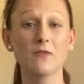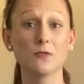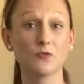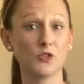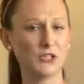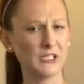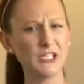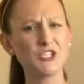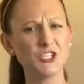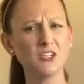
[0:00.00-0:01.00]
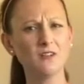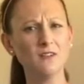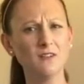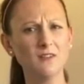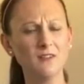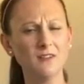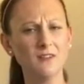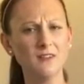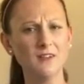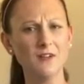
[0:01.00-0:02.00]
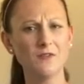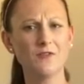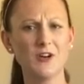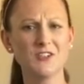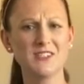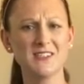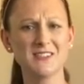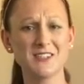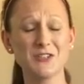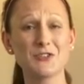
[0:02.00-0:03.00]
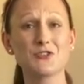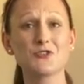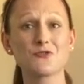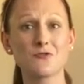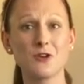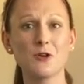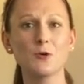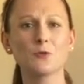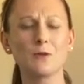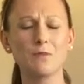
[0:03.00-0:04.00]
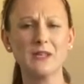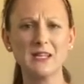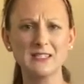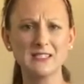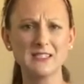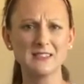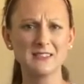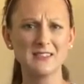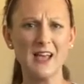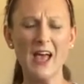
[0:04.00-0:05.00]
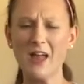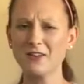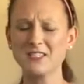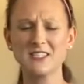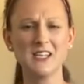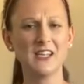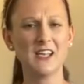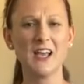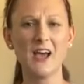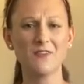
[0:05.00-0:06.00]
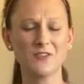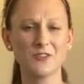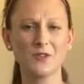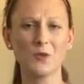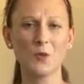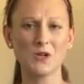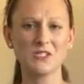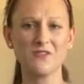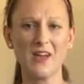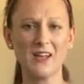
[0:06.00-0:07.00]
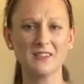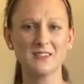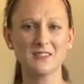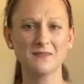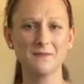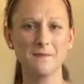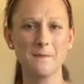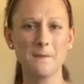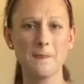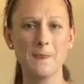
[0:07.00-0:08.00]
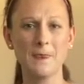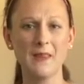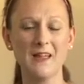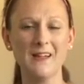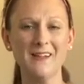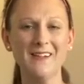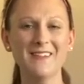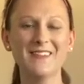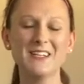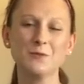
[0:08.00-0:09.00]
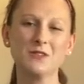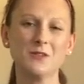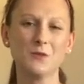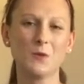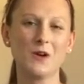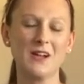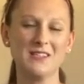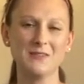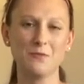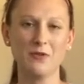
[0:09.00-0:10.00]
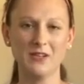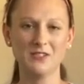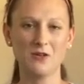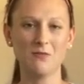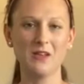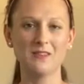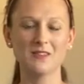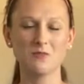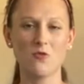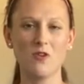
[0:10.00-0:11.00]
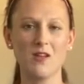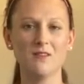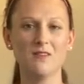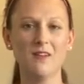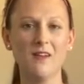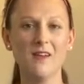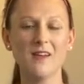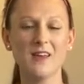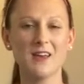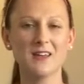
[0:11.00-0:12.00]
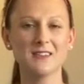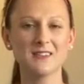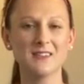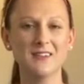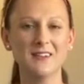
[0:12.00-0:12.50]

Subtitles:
of religion versus true repentance and seeking after the Lord's face. That's what the Lord has impressed on me this morning, is